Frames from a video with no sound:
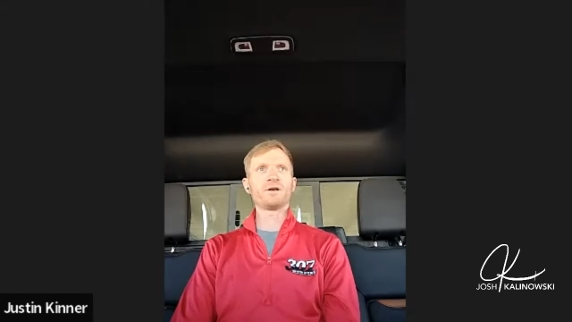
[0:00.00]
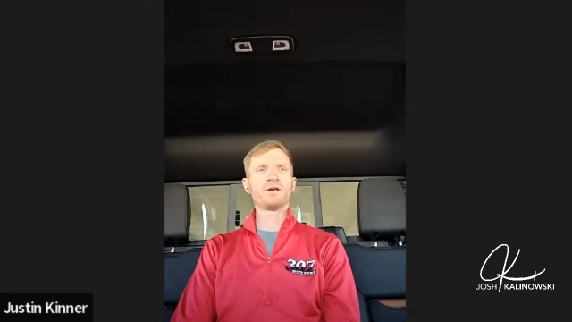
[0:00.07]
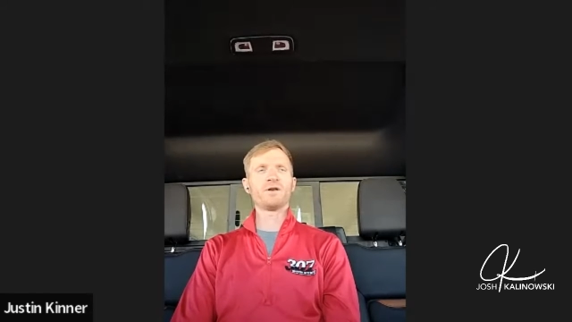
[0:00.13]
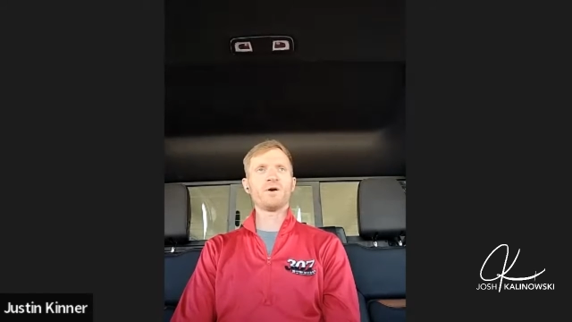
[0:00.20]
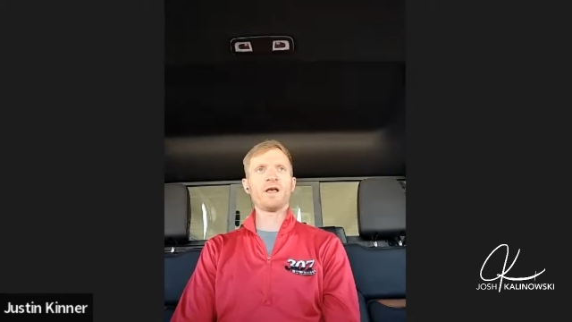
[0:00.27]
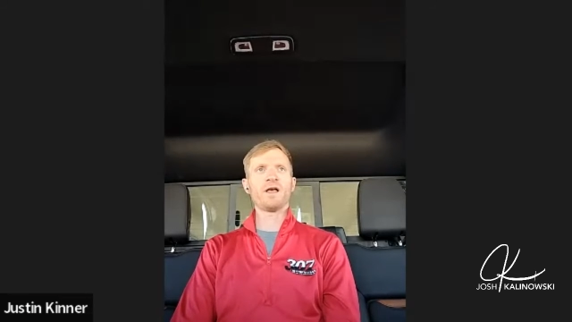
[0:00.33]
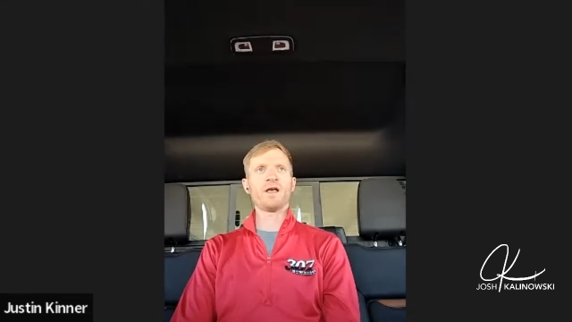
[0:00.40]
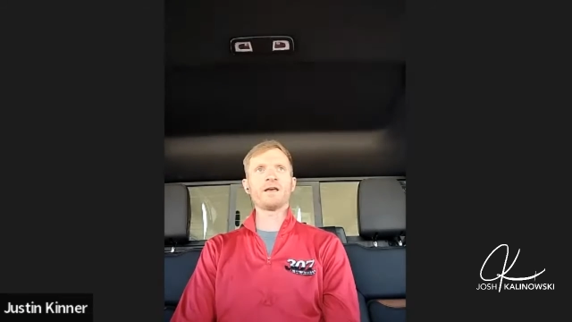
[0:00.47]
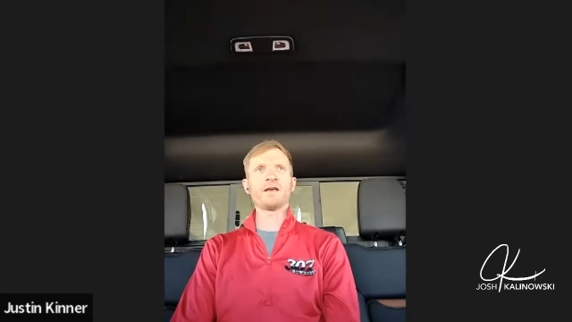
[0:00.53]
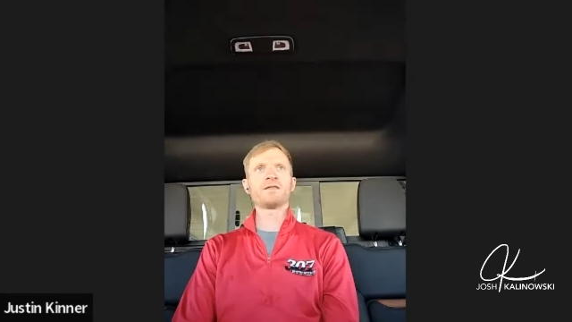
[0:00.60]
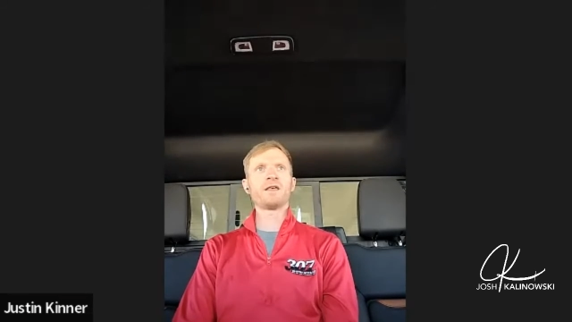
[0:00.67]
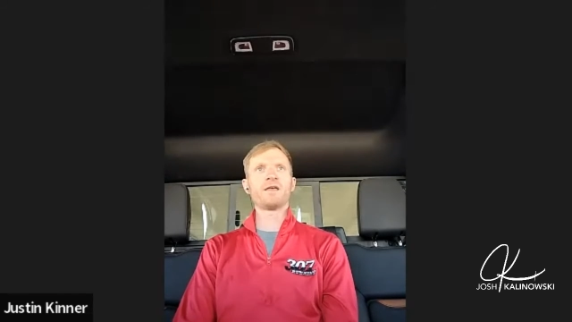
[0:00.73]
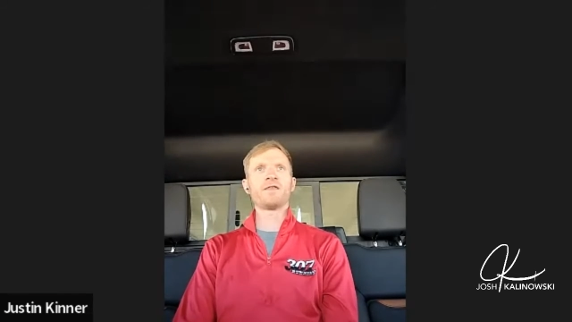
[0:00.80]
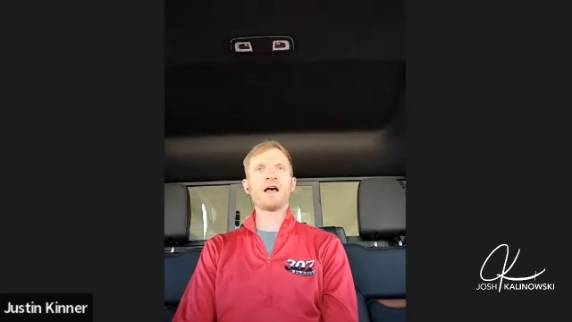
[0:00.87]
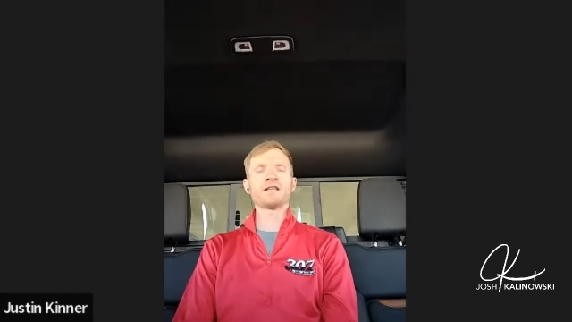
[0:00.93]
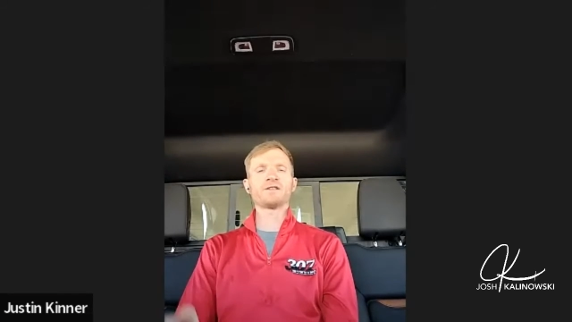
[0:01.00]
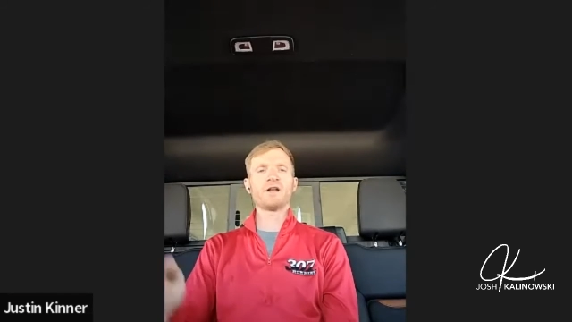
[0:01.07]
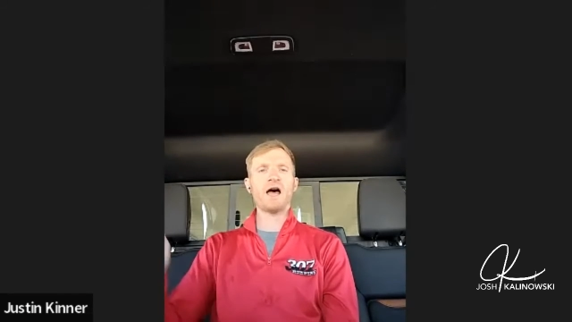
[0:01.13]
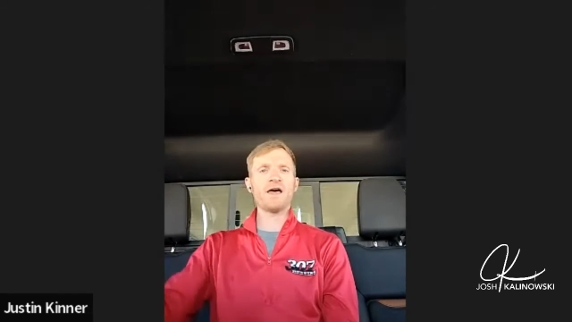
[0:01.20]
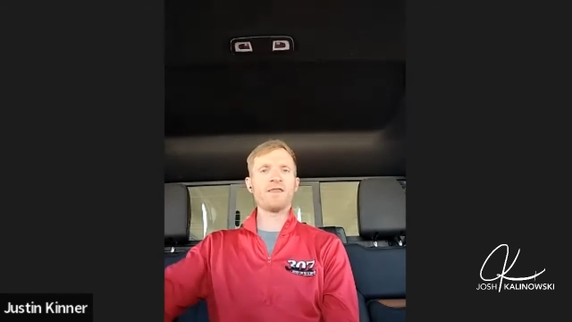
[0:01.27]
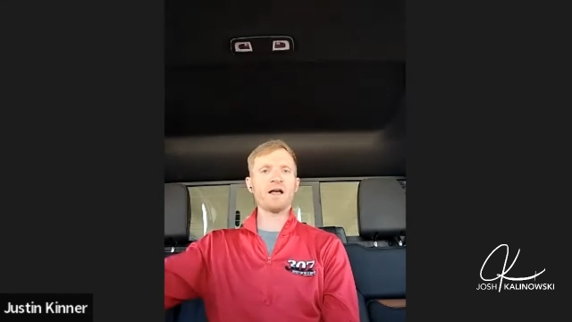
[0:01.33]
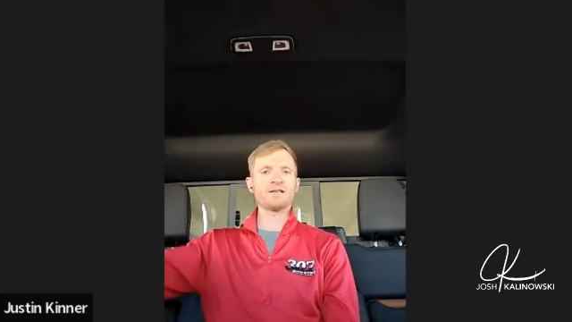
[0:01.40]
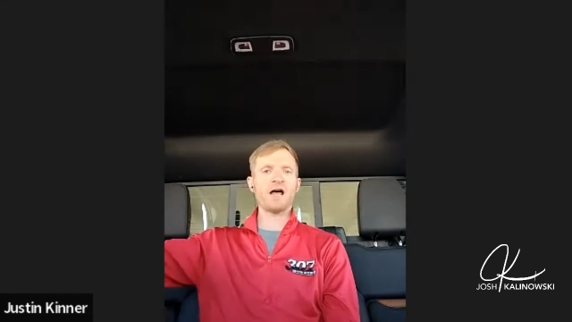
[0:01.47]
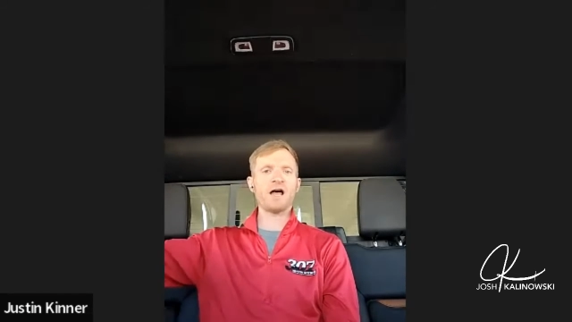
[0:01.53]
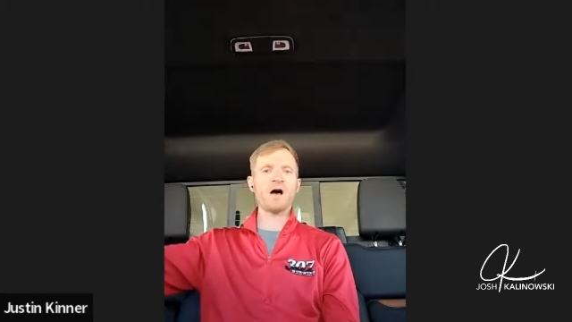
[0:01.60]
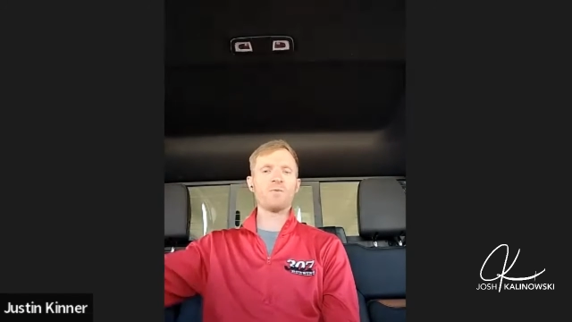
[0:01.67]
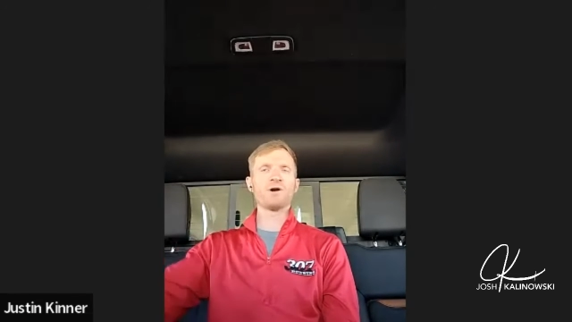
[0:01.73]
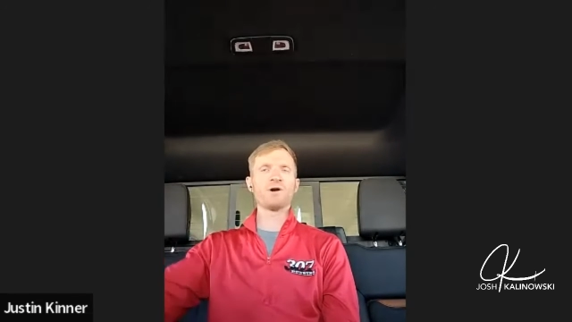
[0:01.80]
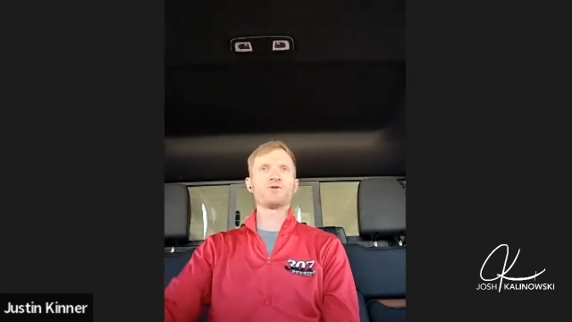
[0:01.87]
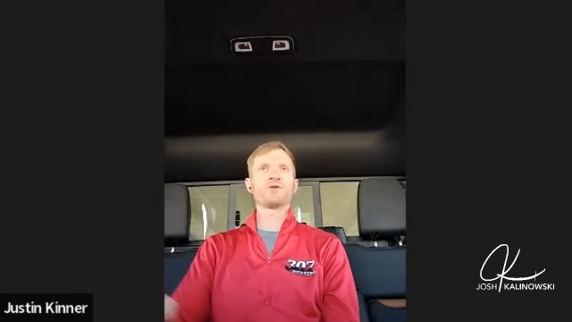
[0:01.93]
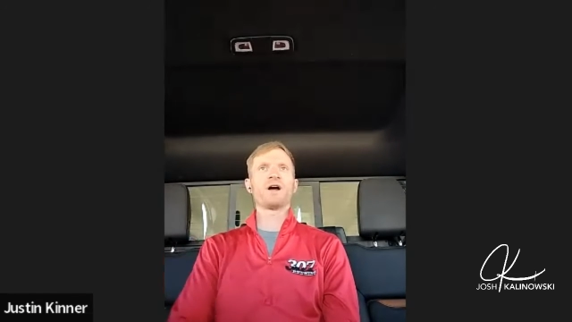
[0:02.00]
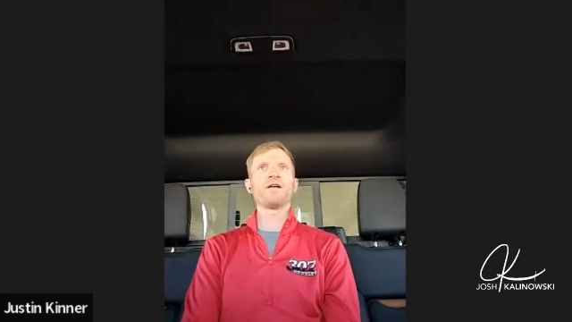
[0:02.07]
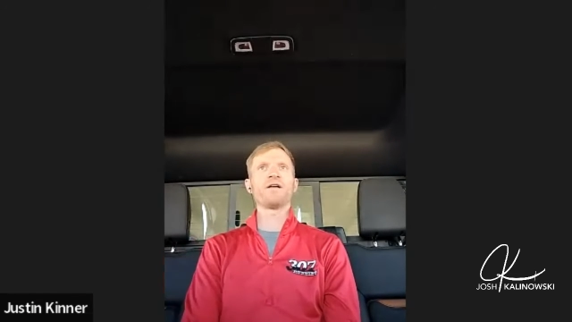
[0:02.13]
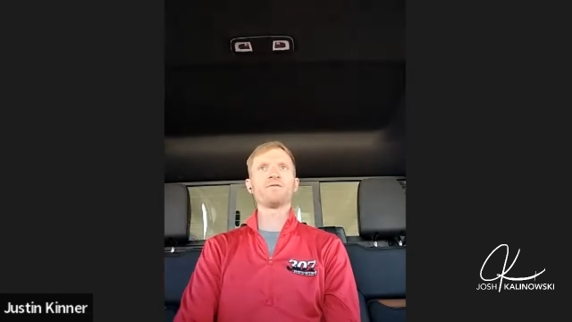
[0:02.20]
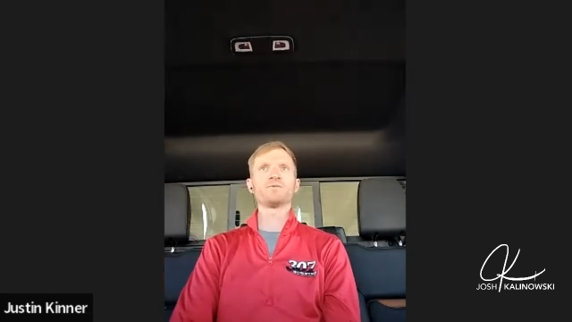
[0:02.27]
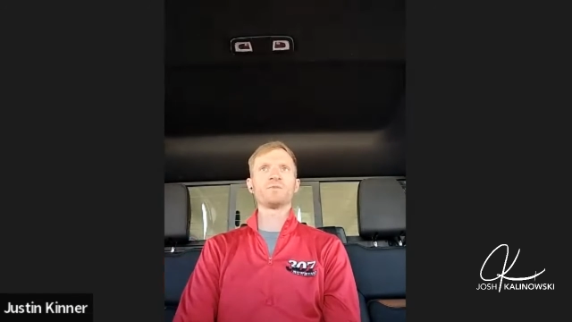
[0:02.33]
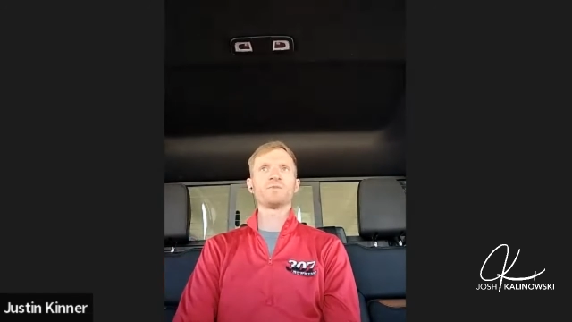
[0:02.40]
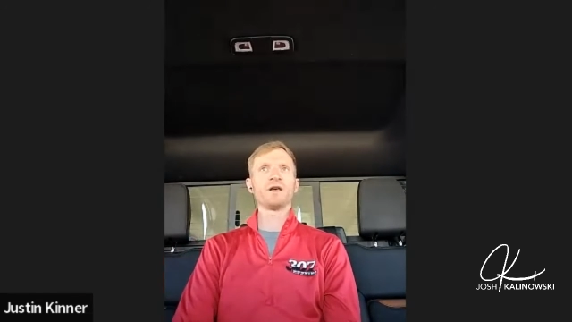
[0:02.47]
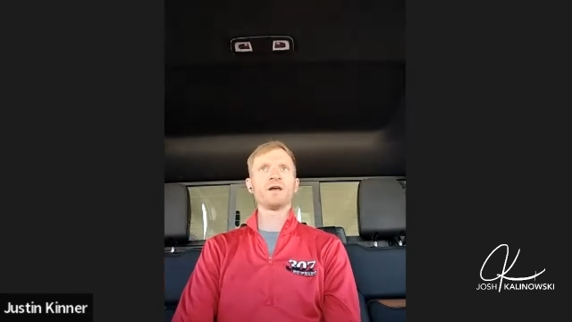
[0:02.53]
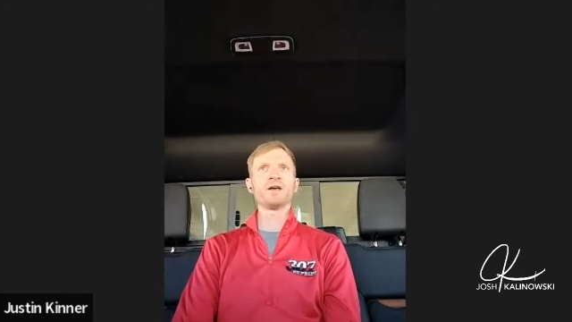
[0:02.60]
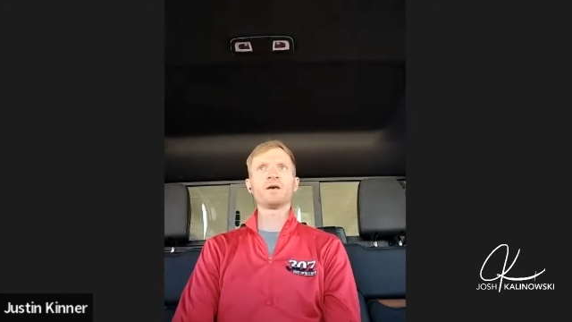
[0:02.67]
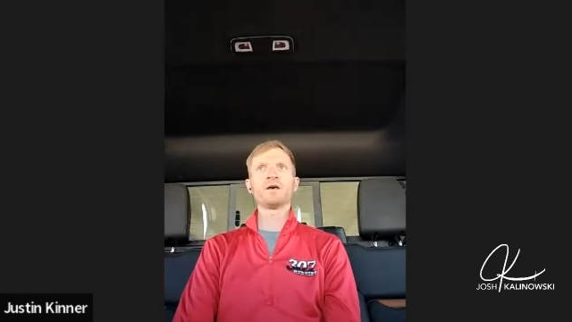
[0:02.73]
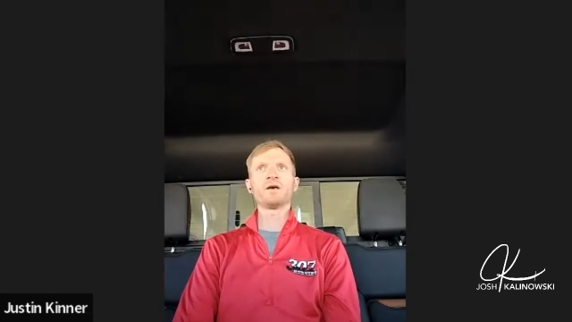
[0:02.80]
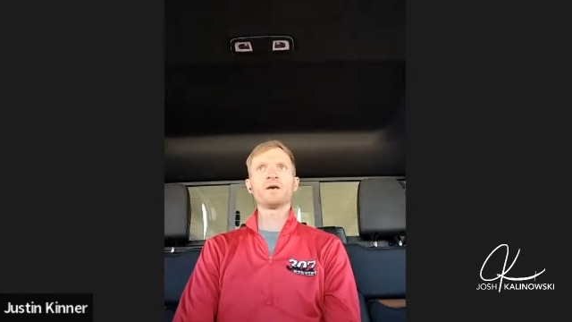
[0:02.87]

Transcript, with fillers: you know, like that's not what drives me.